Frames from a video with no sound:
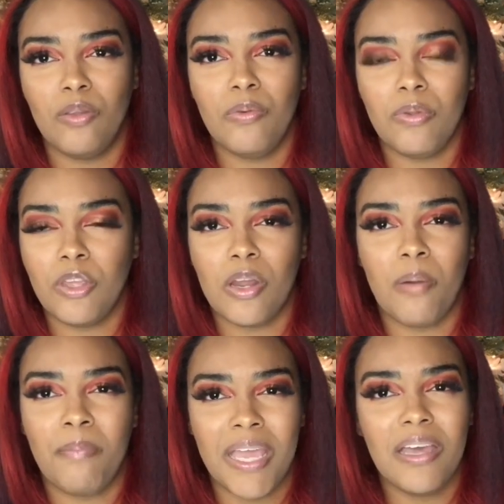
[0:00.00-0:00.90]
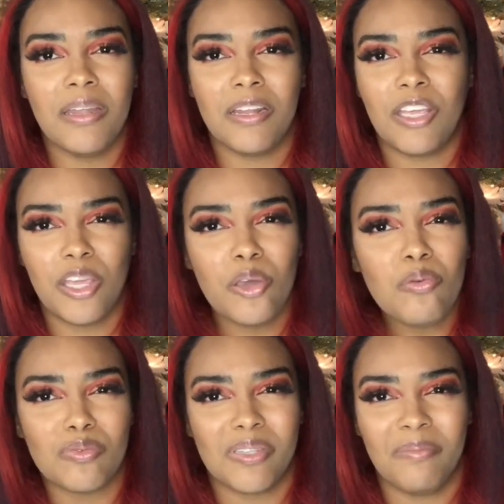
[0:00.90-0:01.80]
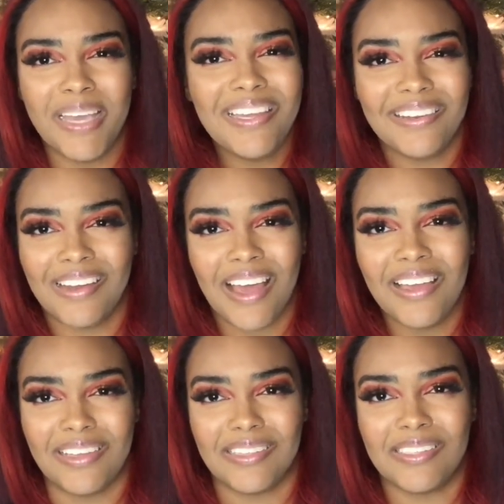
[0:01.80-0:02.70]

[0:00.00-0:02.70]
know, make it cute, make it nice,